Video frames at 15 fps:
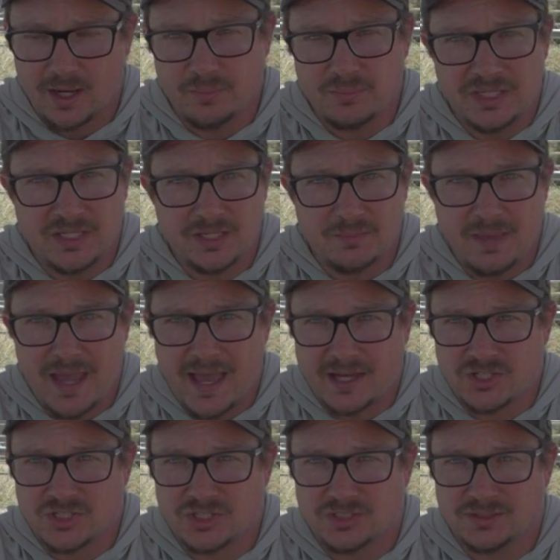medium
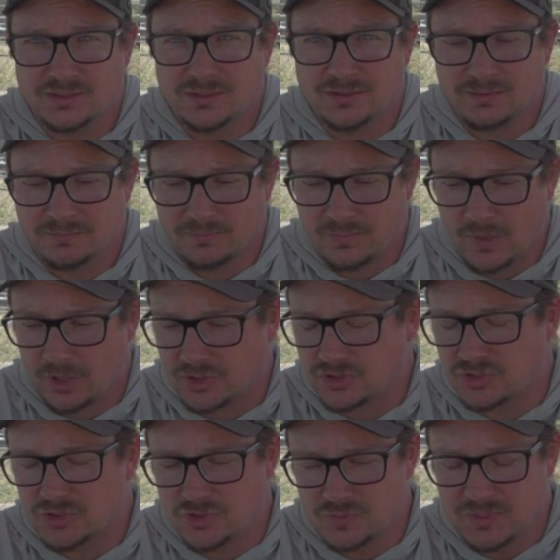action, or
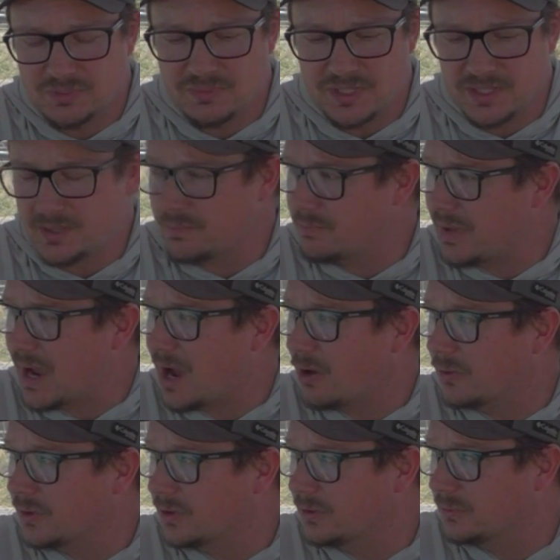excuse me, medium
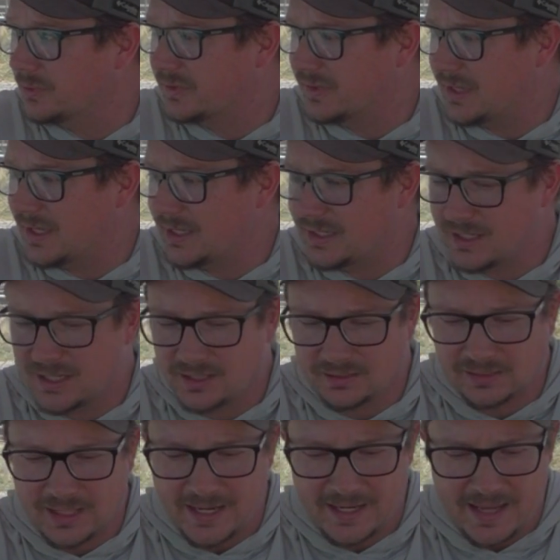power with a
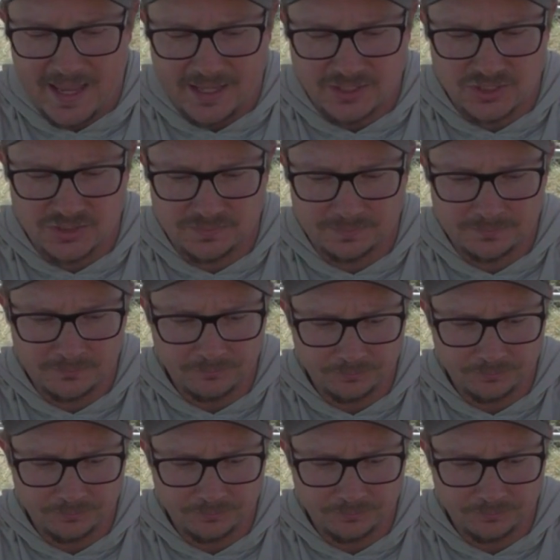light action.